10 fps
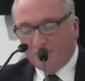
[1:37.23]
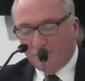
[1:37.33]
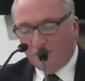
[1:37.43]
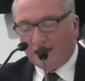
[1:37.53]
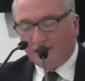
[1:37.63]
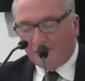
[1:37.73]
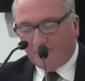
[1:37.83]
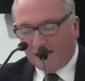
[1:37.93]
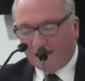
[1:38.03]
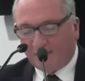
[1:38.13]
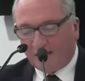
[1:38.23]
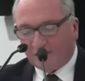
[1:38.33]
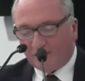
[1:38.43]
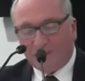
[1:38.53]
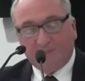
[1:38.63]
What other part of our
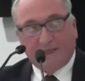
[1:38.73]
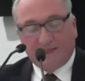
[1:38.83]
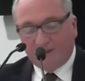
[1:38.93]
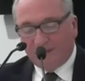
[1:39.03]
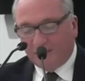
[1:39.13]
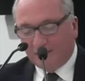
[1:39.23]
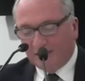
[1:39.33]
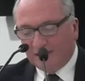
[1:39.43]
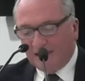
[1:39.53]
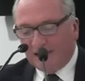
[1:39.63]
economy in the New England